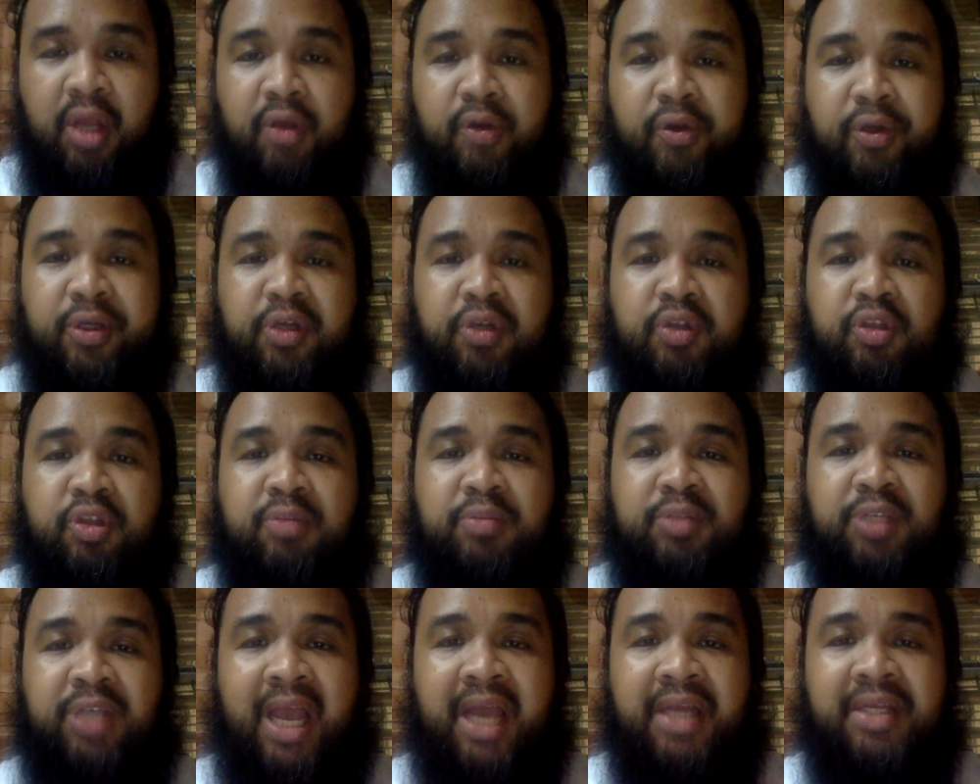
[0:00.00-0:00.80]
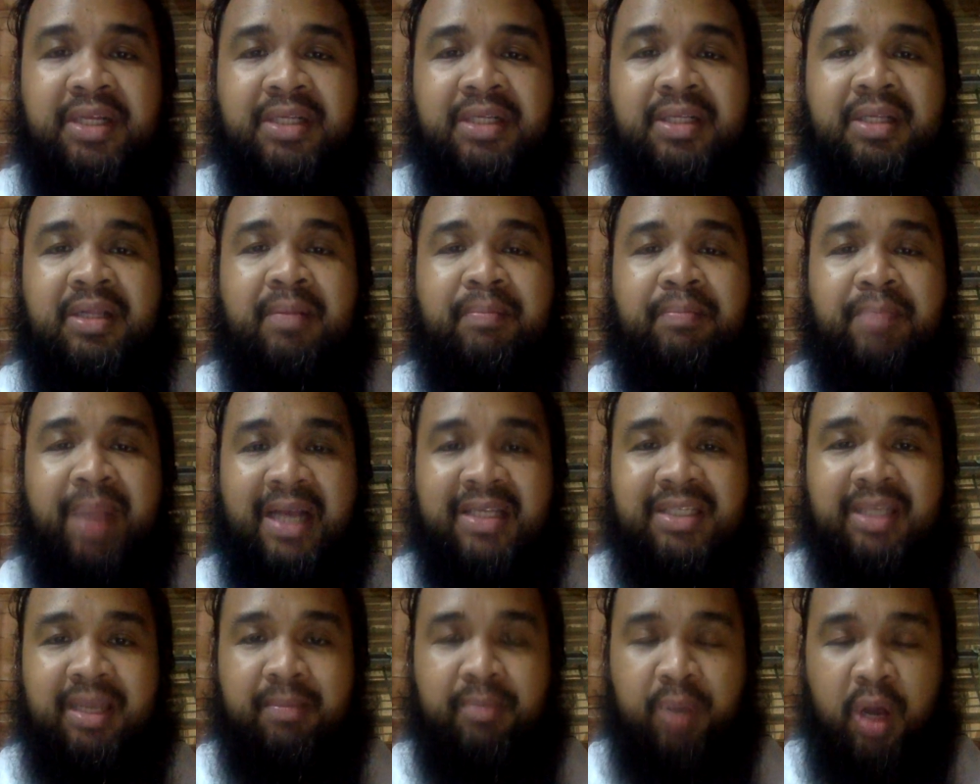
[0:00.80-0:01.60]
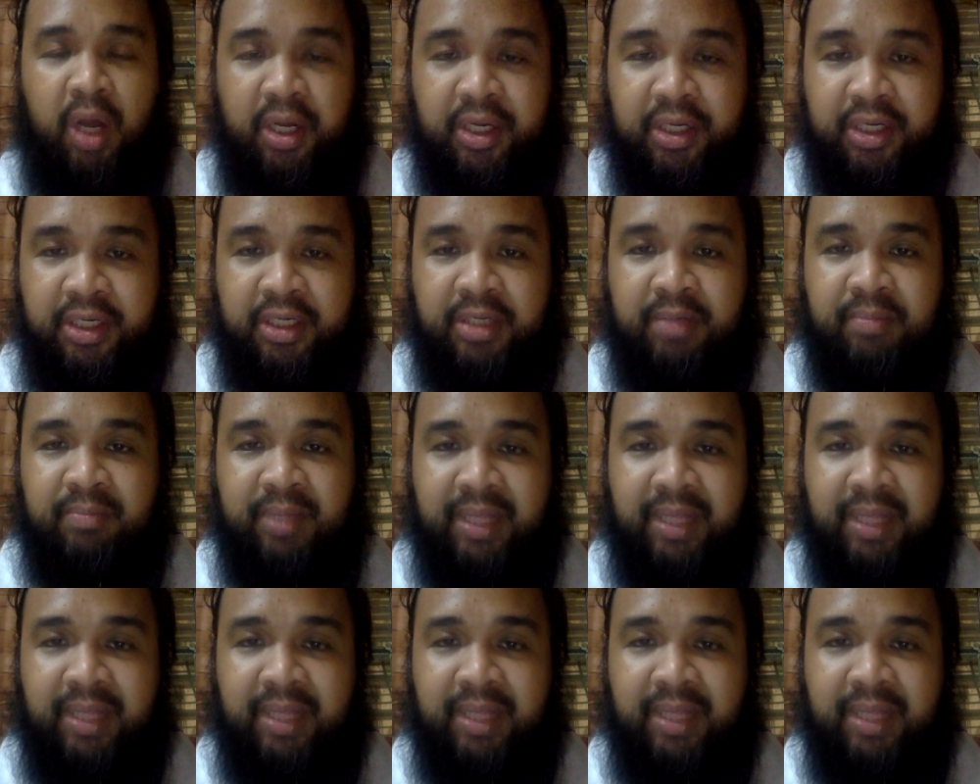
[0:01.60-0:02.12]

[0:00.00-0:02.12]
or YouTube channel, Passe Baller.